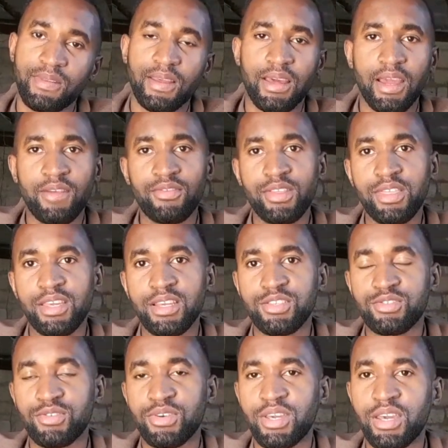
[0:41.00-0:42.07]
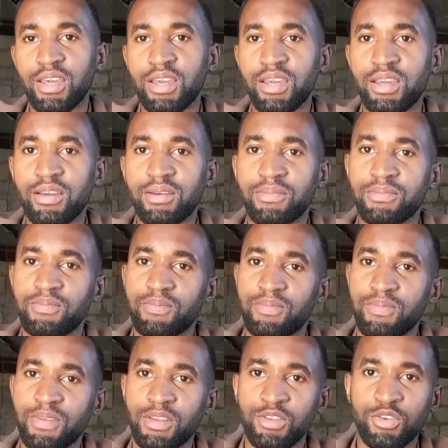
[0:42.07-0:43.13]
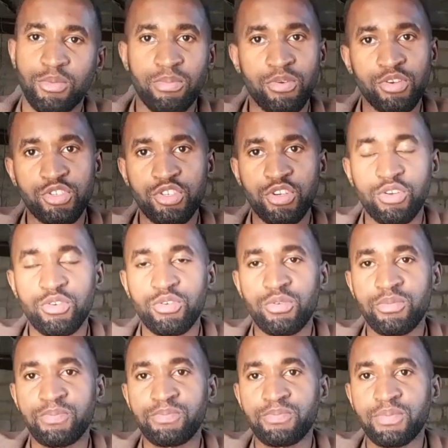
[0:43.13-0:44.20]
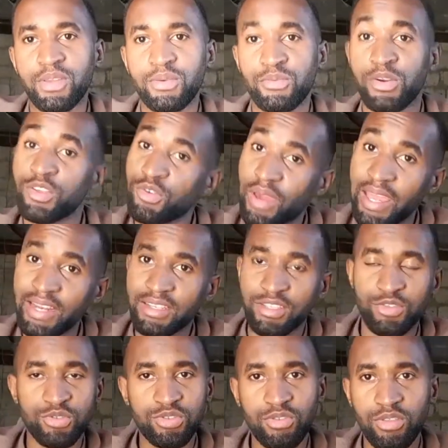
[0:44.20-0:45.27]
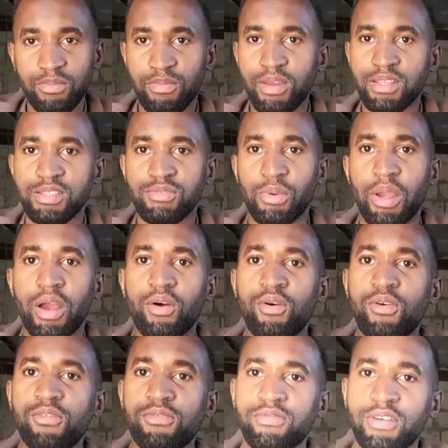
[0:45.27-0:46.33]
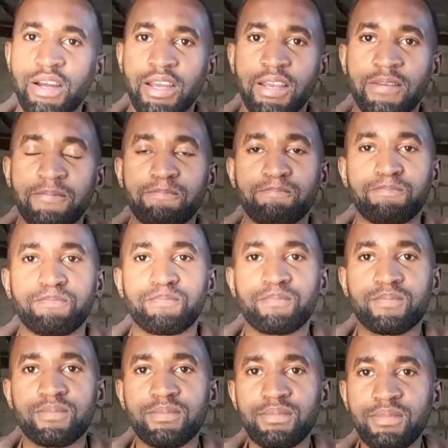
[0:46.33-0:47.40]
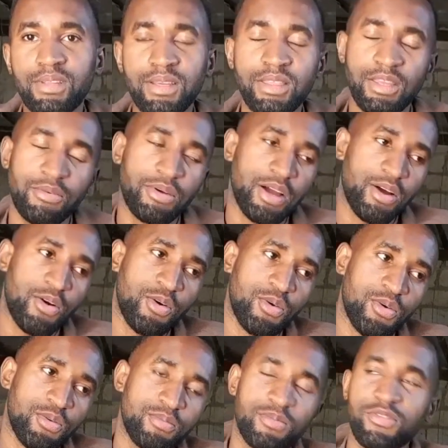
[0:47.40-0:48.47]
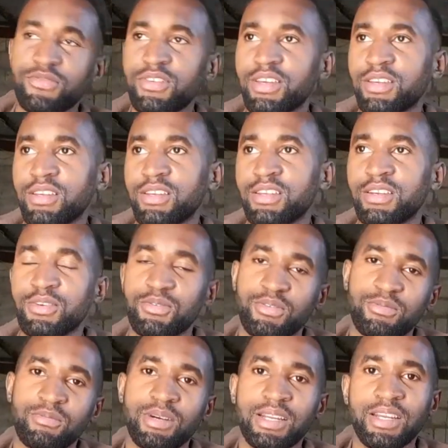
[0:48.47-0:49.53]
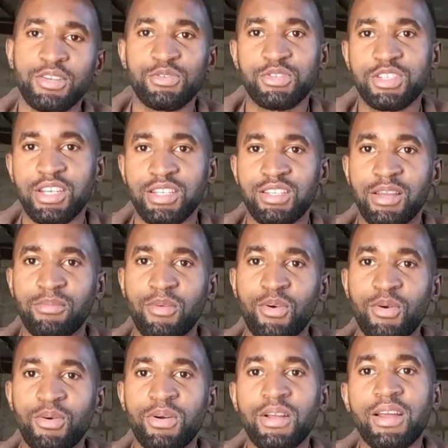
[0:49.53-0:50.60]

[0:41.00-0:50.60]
everything is okay in your poultry room. When you enter, you saw the beds were all fine. They were all moving in a good manner. You check them all,